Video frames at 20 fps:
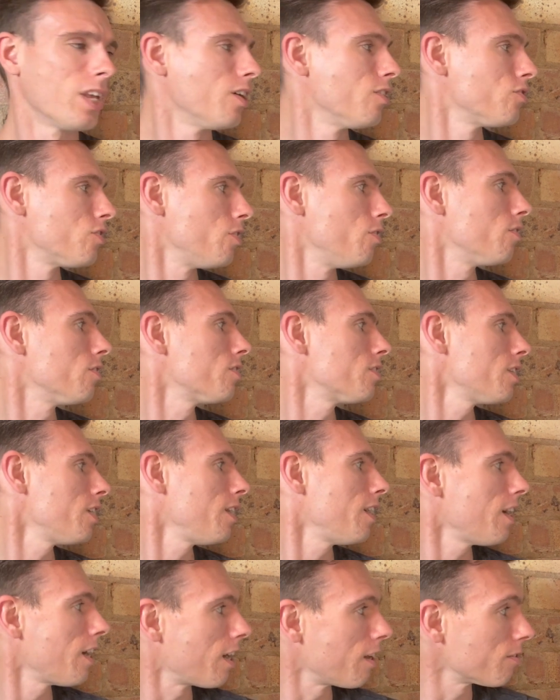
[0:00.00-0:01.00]
So you can see
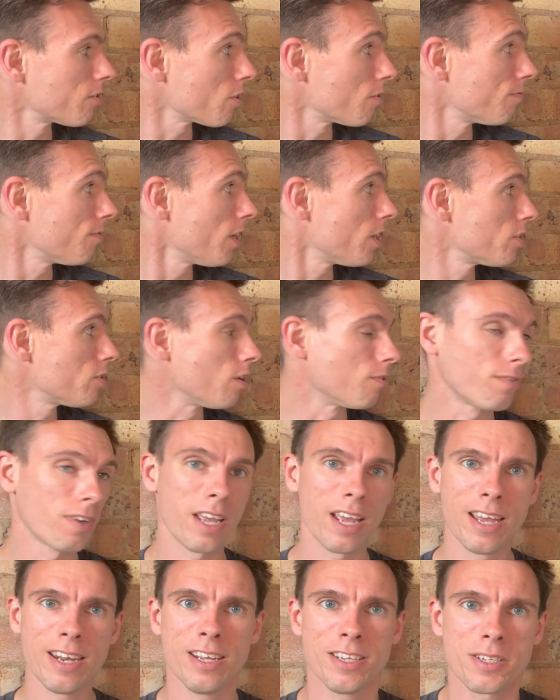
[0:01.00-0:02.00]
here, so first off,
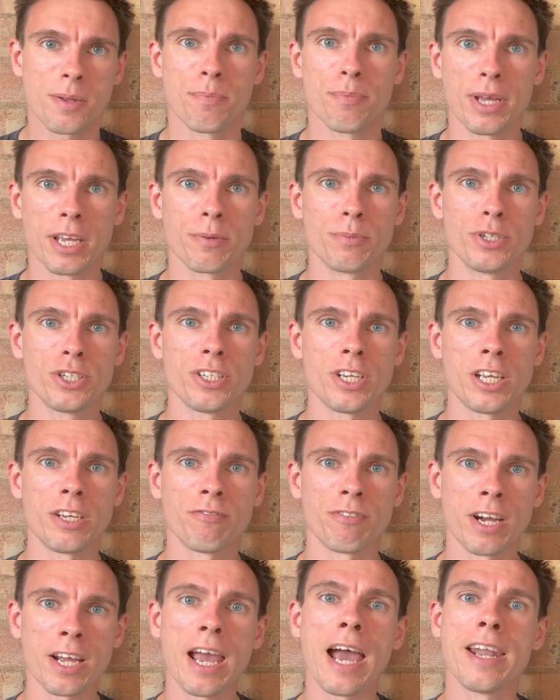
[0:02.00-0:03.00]
it is a big machine,
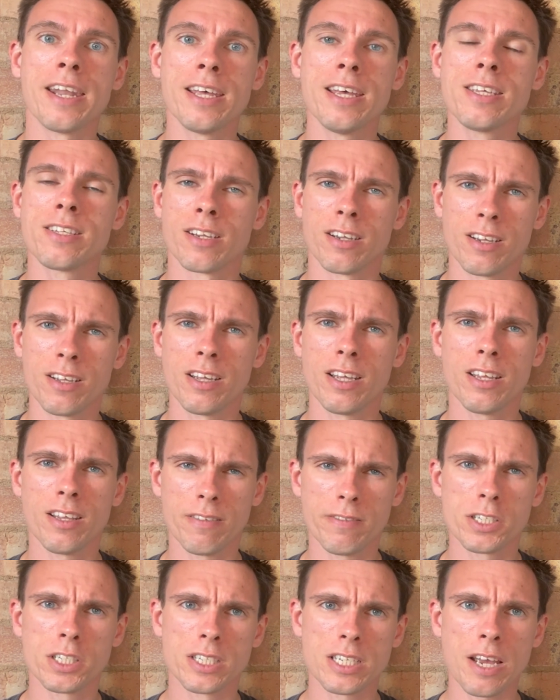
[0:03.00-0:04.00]
right? And it is
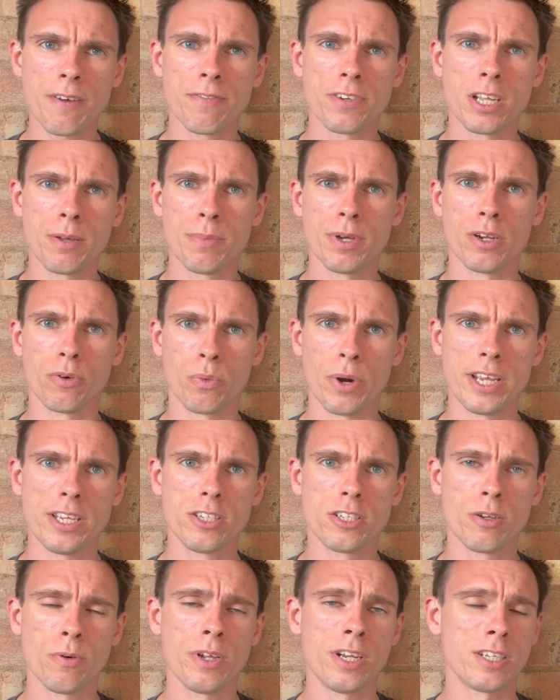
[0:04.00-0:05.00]
there is definitely a bit of weight
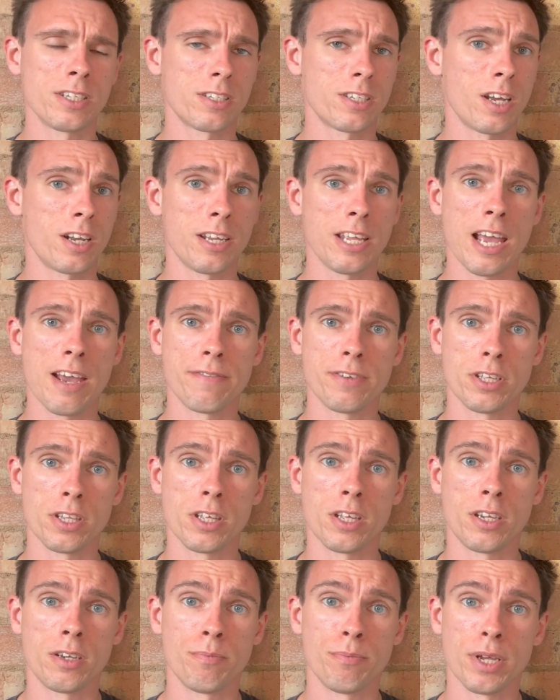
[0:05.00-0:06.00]
to it. It's certainly heavier
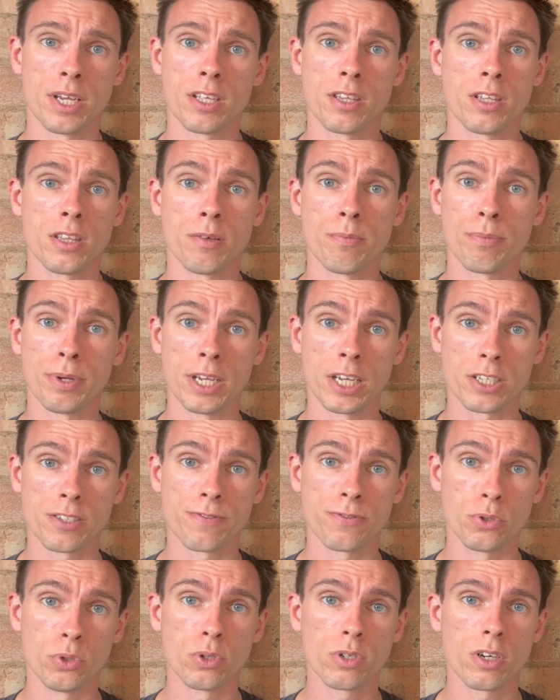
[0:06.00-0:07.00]
and bigger than the
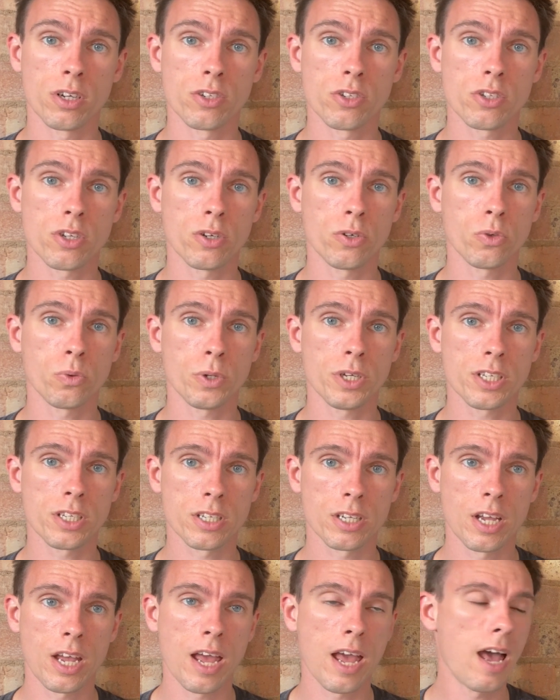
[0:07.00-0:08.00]
PS4 console was.
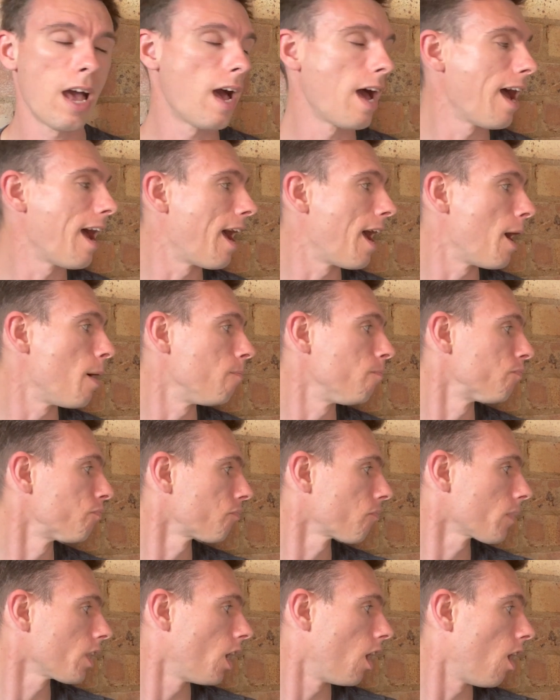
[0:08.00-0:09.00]

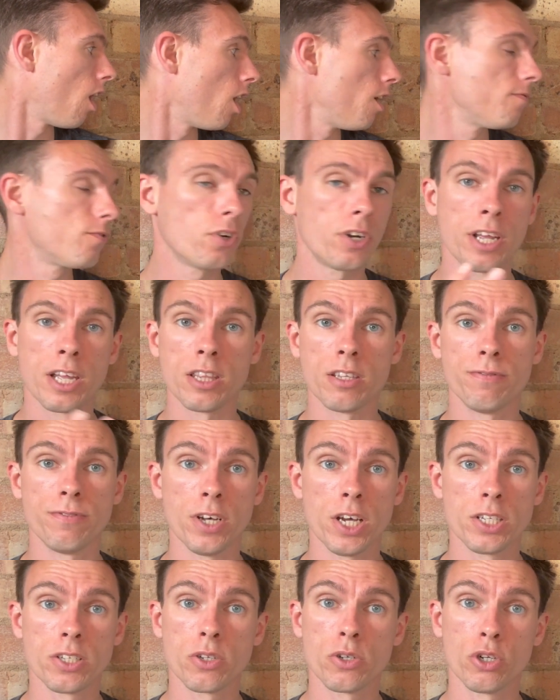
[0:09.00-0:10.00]
I've got it in the
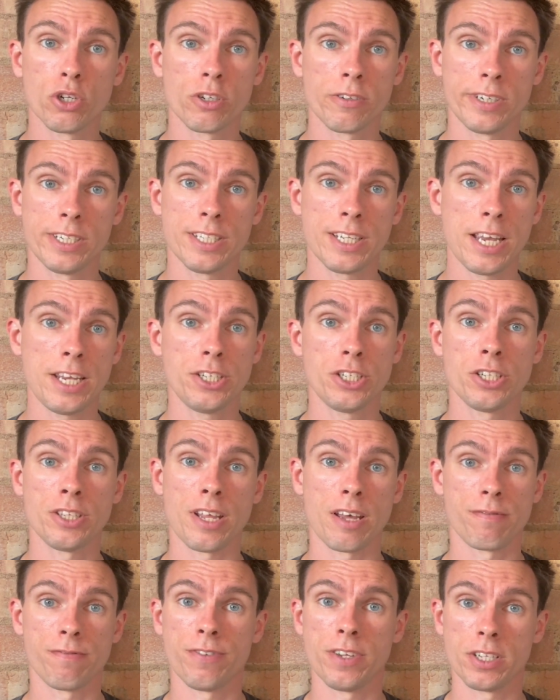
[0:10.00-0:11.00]
vertical orientation
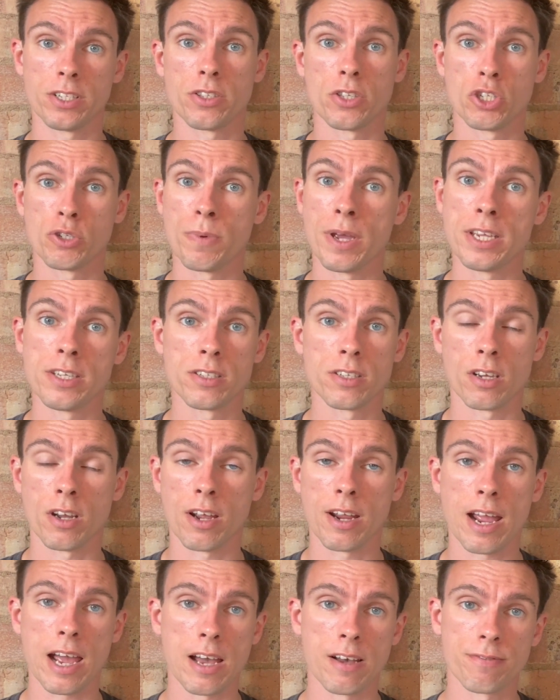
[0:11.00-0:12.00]
that fits the space that
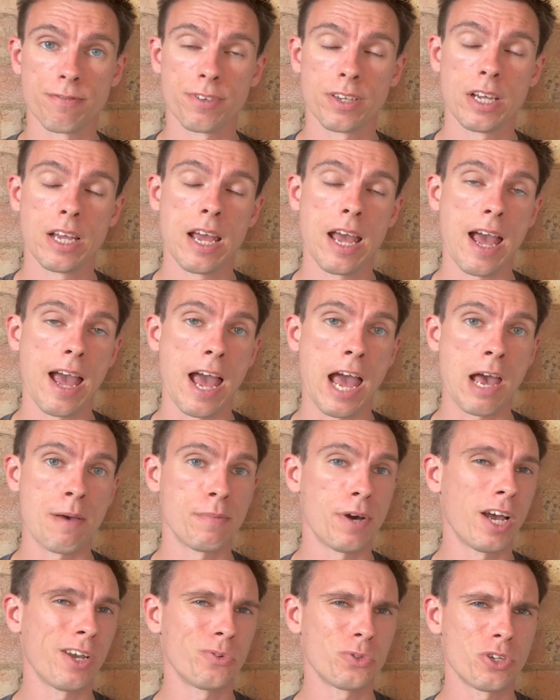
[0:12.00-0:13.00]
I have.
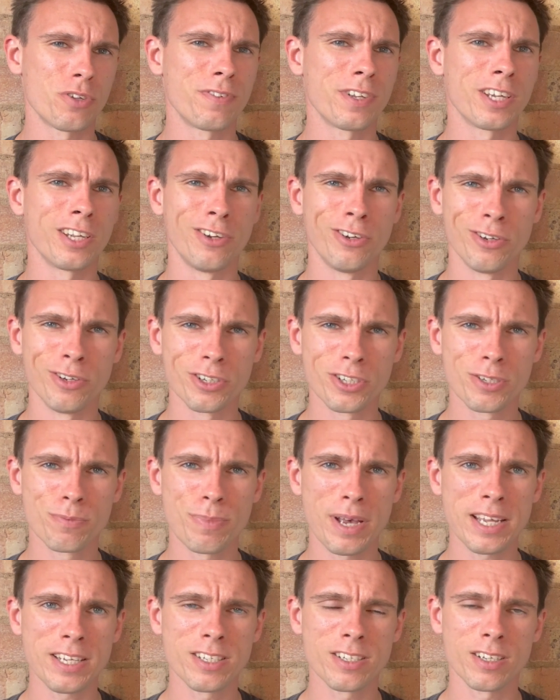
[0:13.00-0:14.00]
I also think it looks
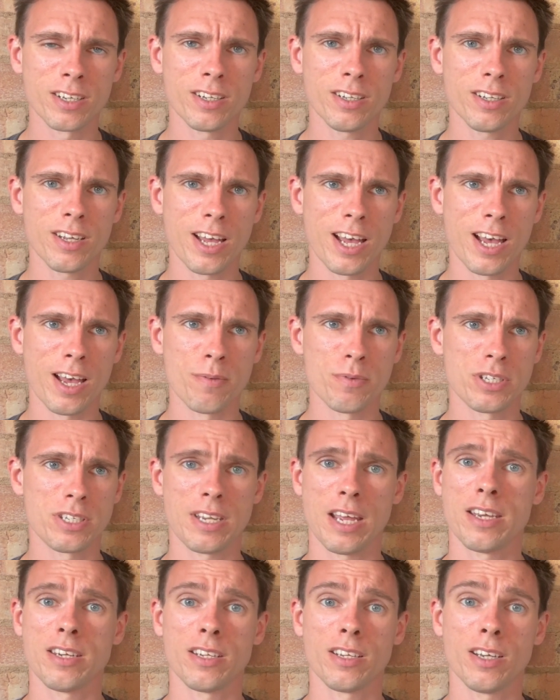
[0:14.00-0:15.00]
better
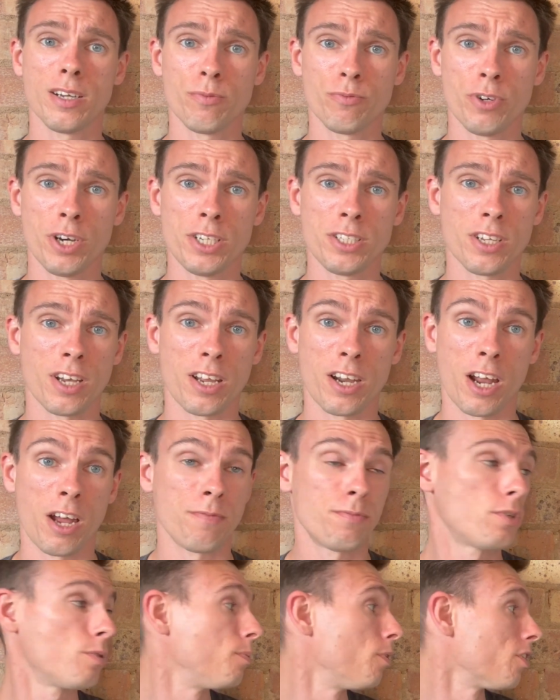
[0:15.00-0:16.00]
standing upright.
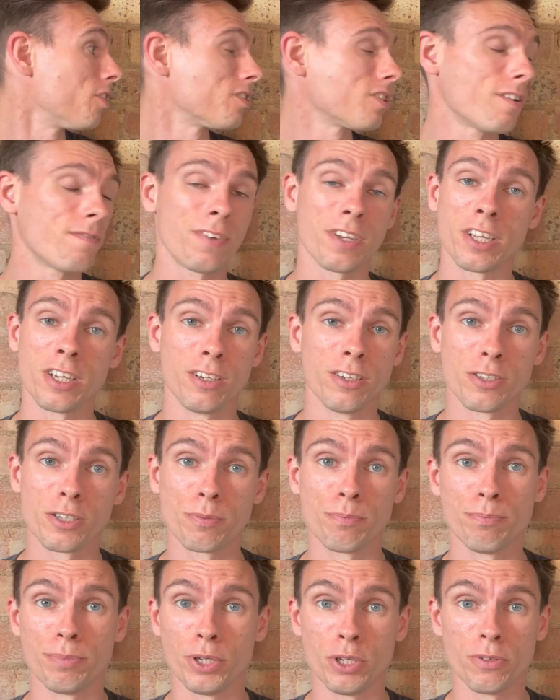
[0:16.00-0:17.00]
To be honest, I think it looks a
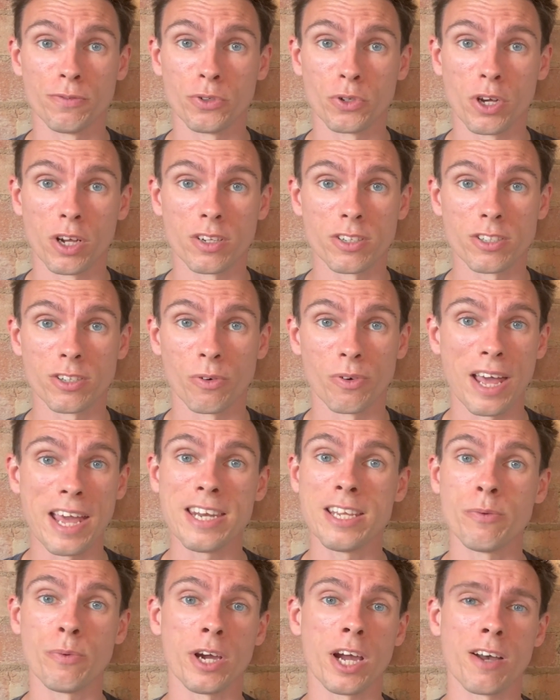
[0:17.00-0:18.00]
beautiful console
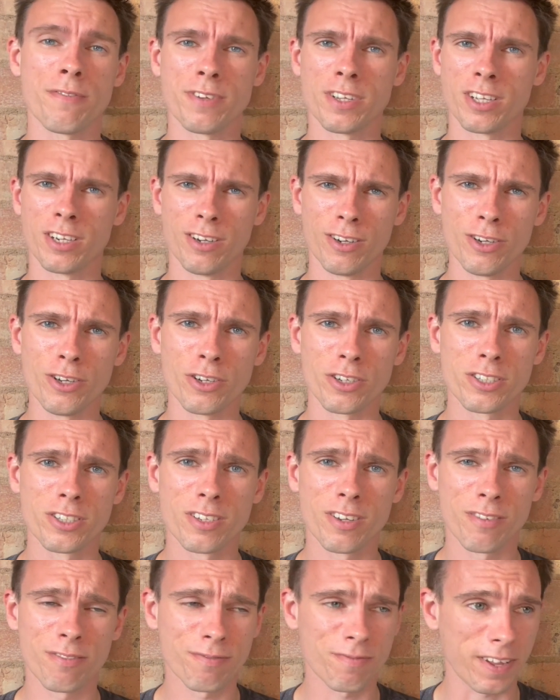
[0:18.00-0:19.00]
anywhere. I think it
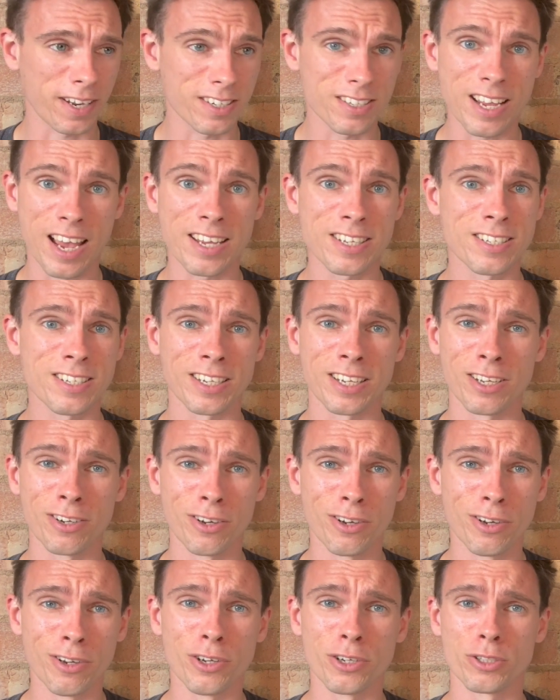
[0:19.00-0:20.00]
looks fantastic. It
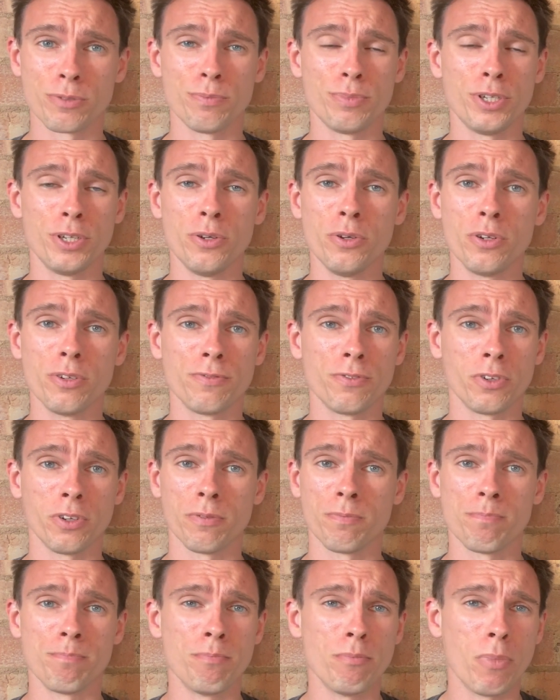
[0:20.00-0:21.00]
looks beautiful,
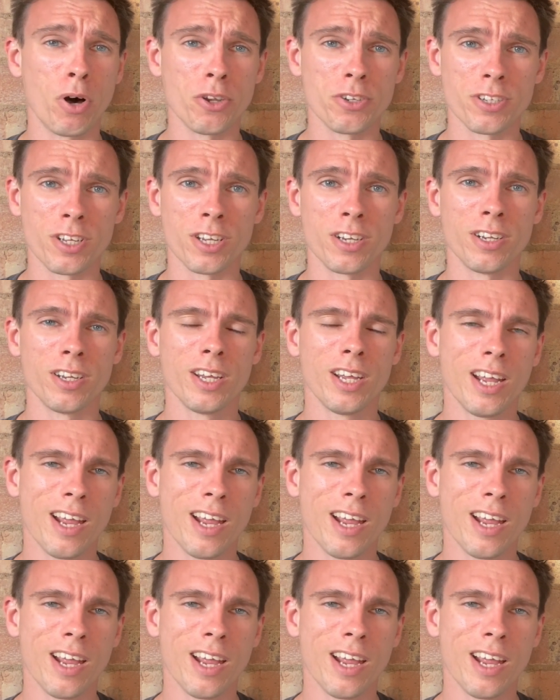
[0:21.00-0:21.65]
modern,